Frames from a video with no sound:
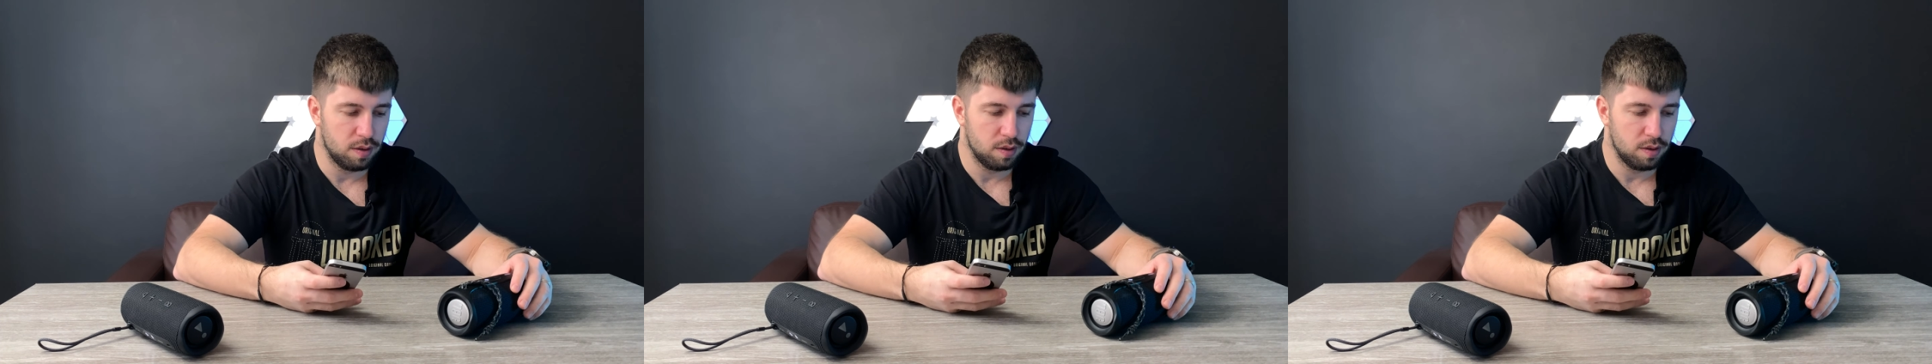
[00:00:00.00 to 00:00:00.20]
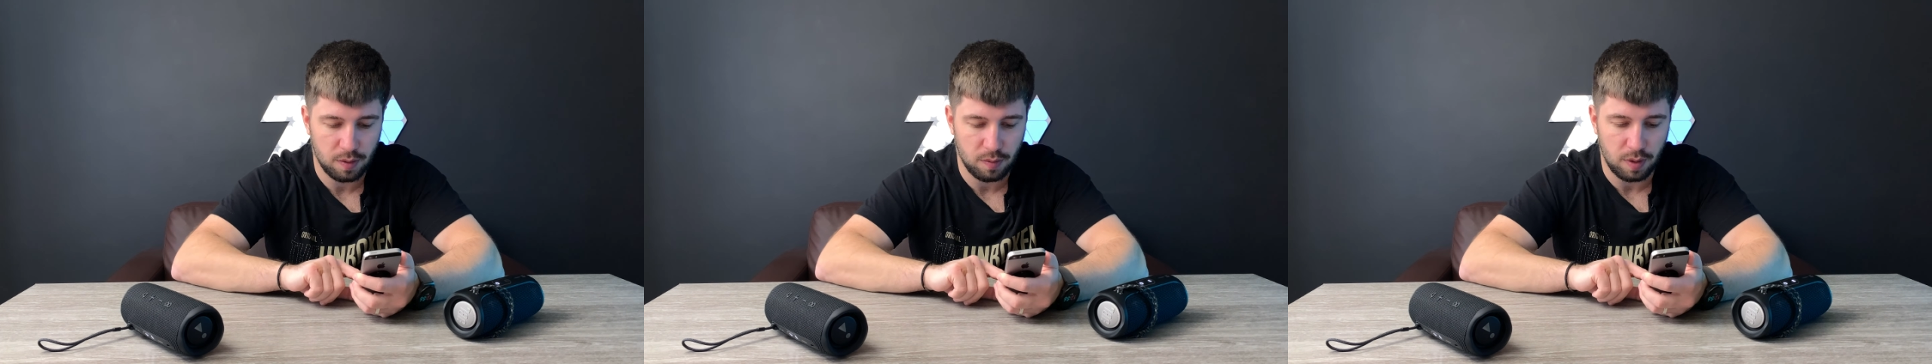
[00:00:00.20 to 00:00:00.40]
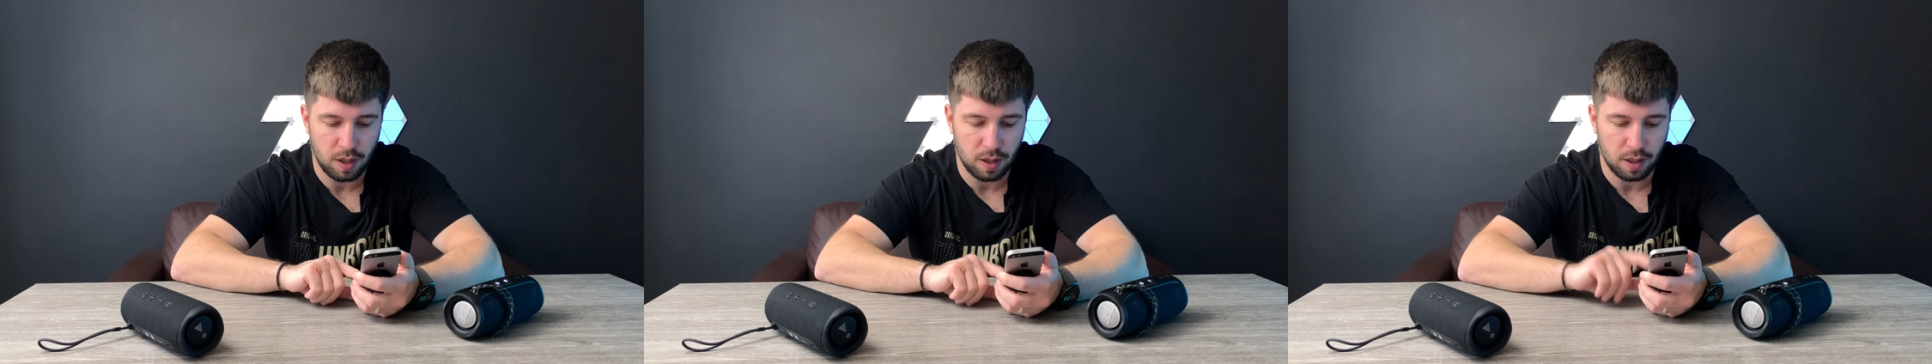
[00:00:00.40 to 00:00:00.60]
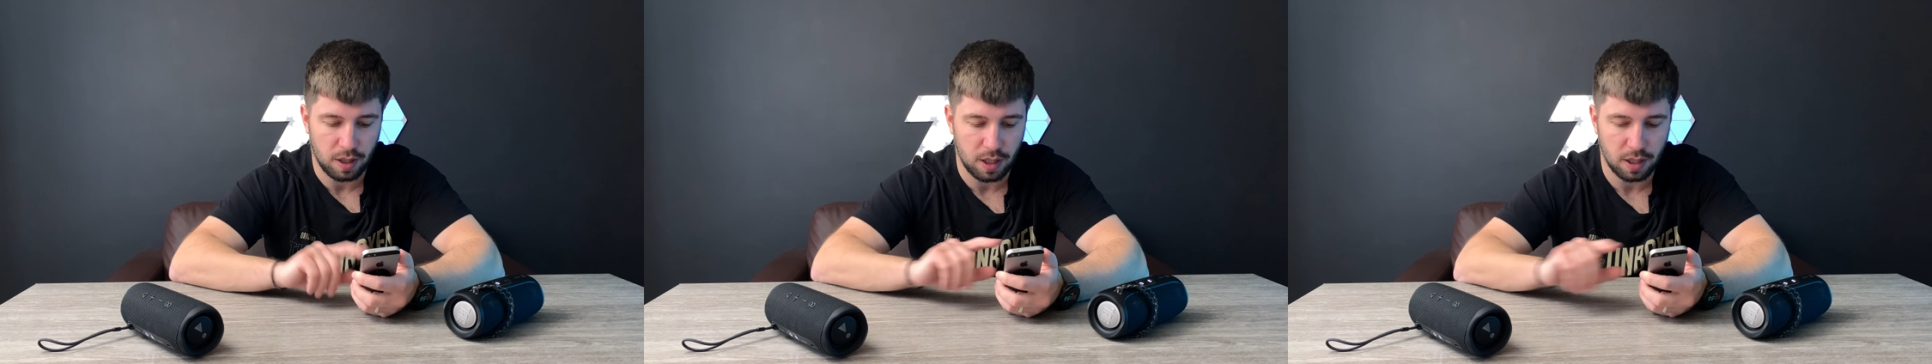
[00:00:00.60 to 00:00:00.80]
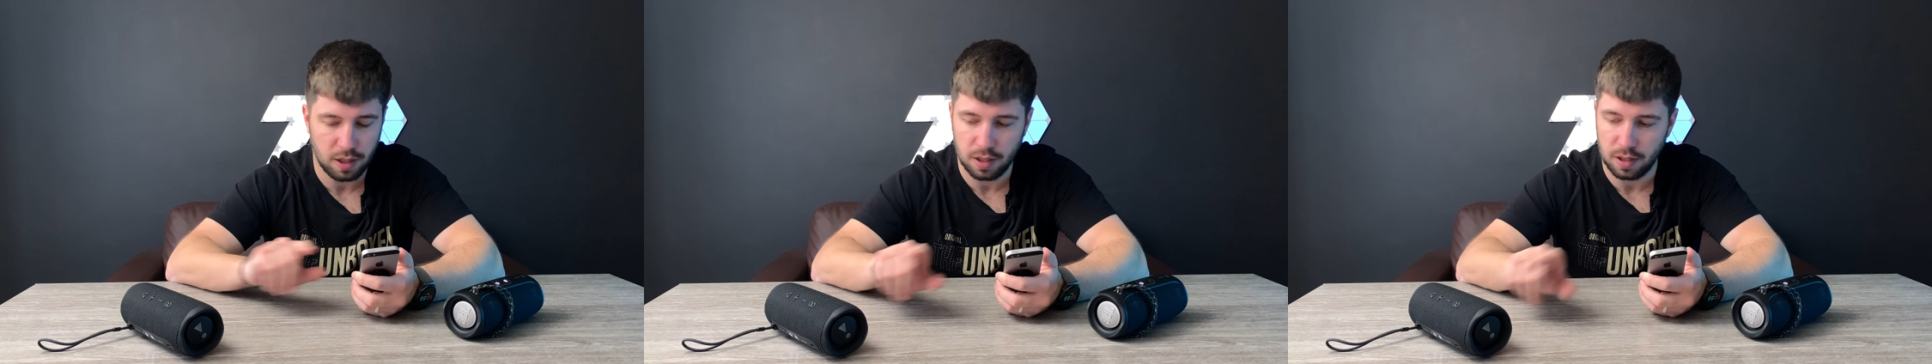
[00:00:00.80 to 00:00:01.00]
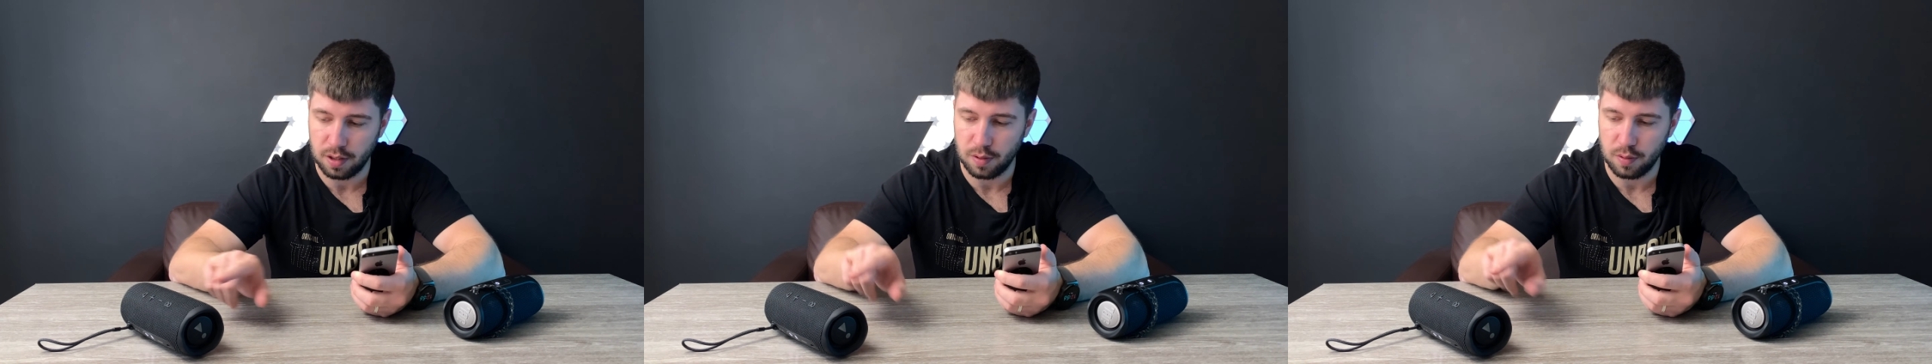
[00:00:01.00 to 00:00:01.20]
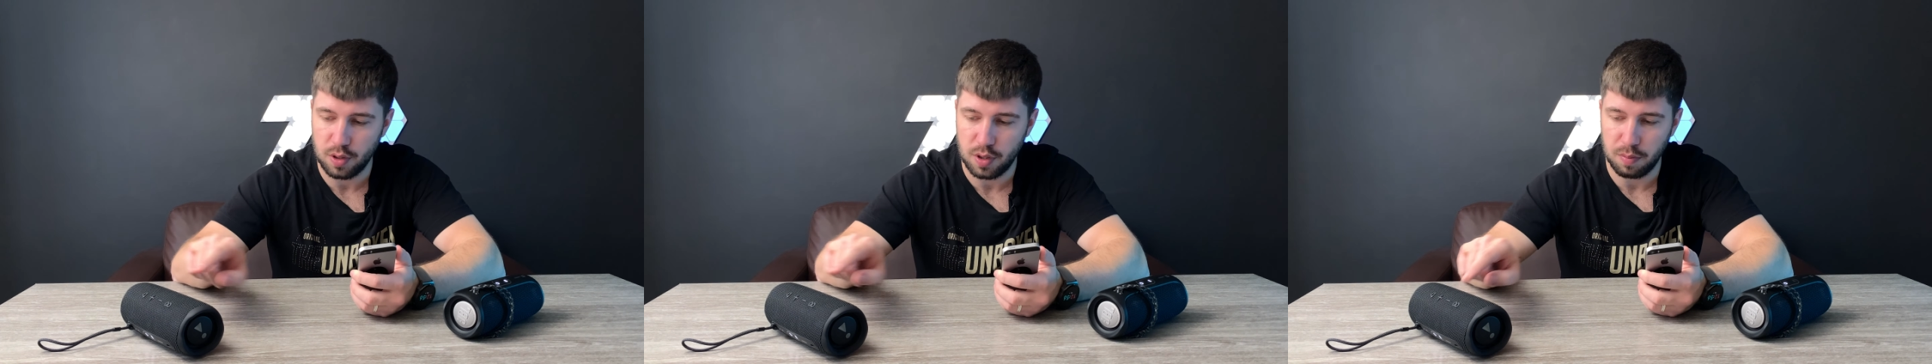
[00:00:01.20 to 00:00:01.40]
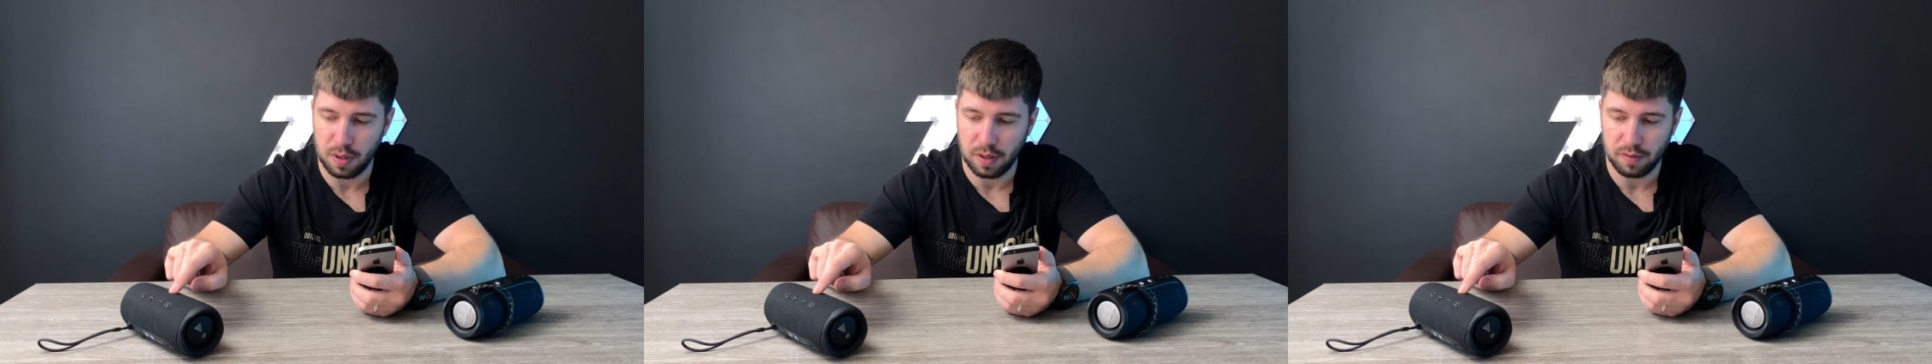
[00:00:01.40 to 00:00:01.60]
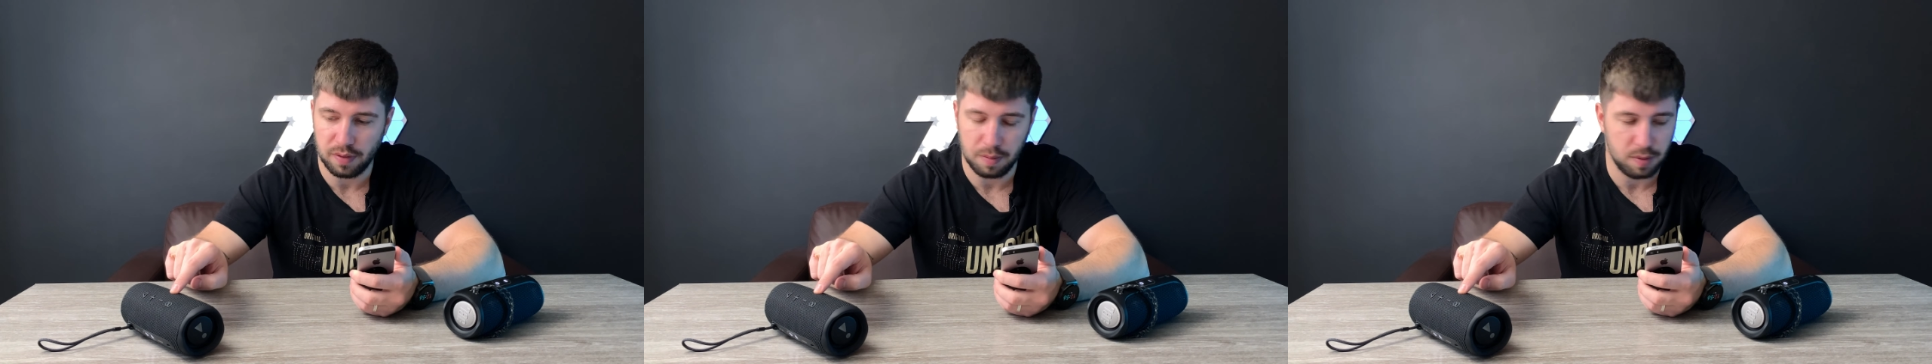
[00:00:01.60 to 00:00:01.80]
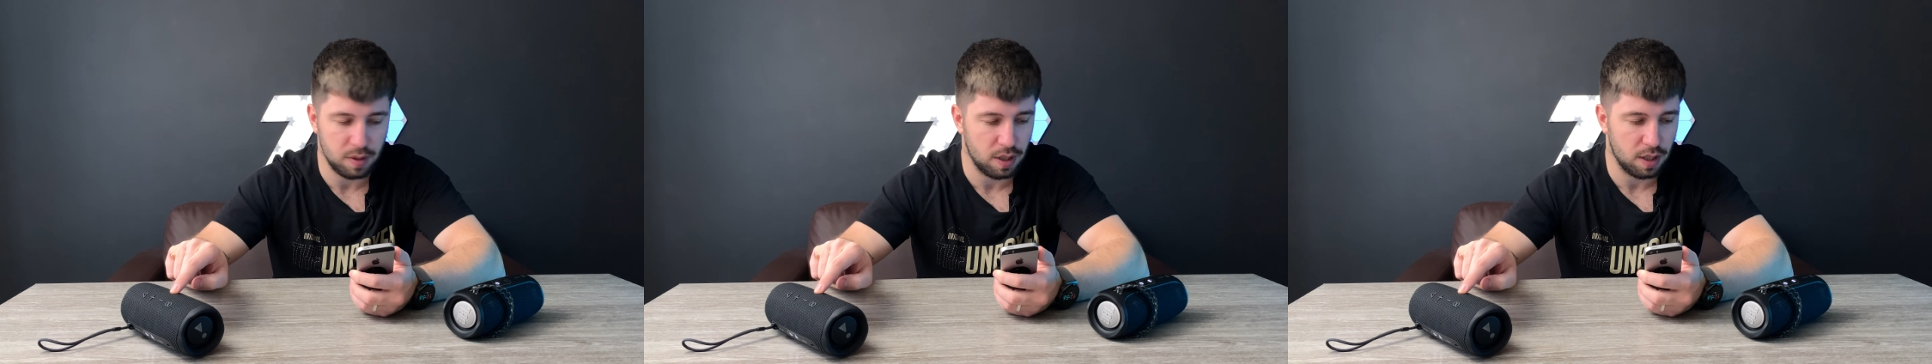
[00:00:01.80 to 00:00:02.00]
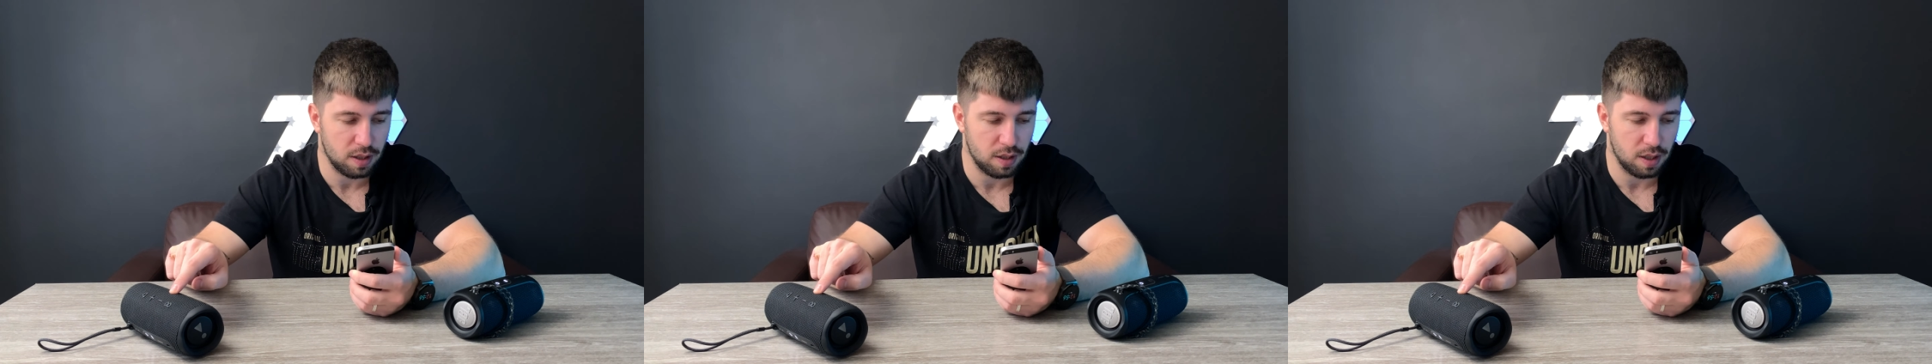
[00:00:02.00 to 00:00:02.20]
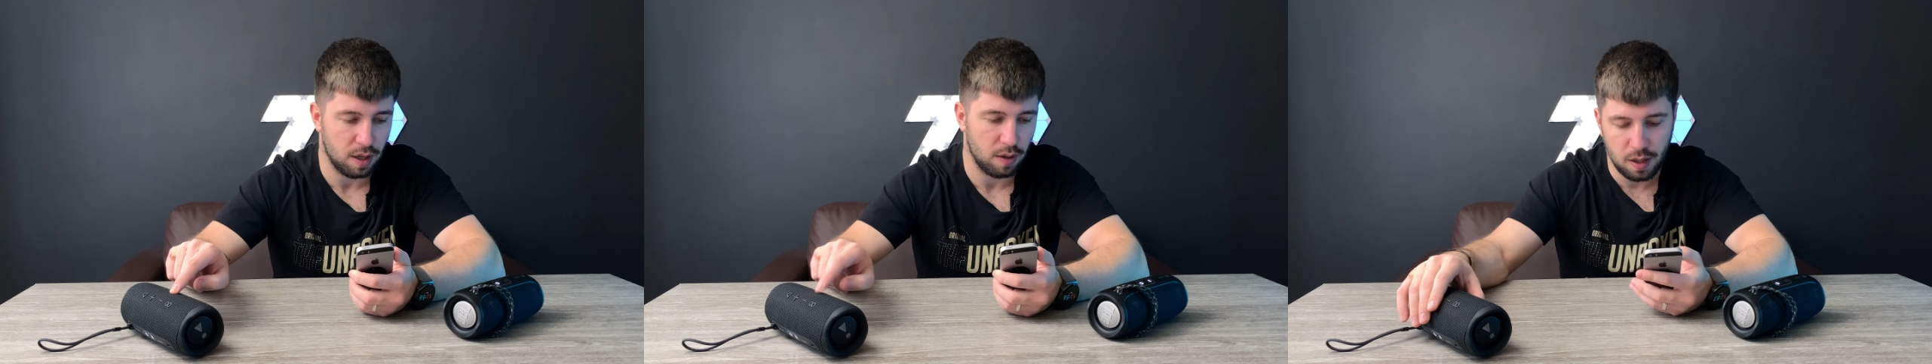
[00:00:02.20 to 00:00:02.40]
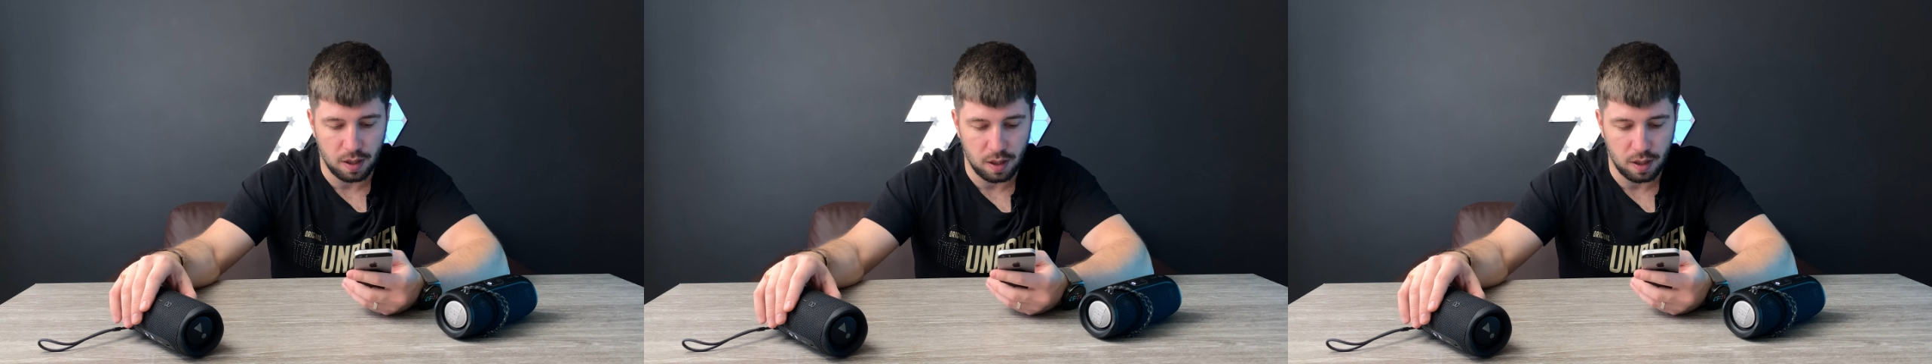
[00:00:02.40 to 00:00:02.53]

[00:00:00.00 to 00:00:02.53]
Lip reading: We are connected to JBL Flip 6 now.